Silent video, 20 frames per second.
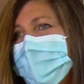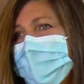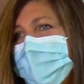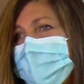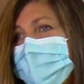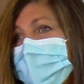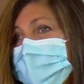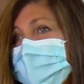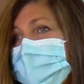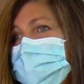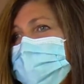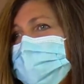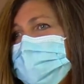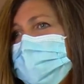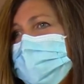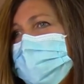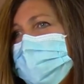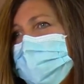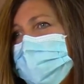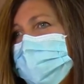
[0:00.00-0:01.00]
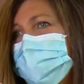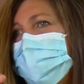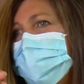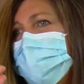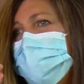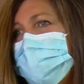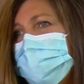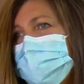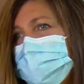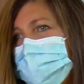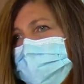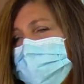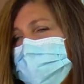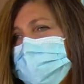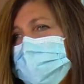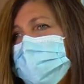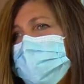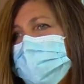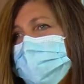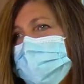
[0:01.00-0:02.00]
And the issue is the precancer
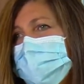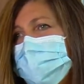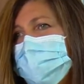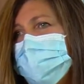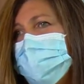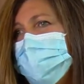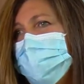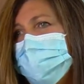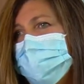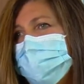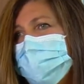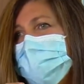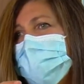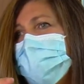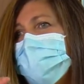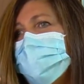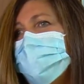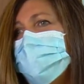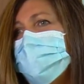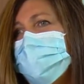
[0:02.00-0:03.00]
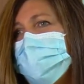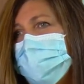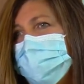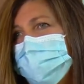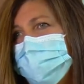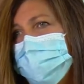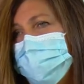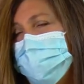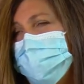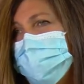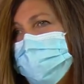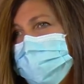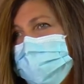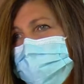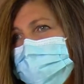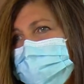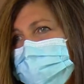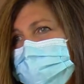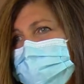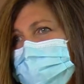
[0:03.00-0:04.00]
particularly can be on the outside of the tumor.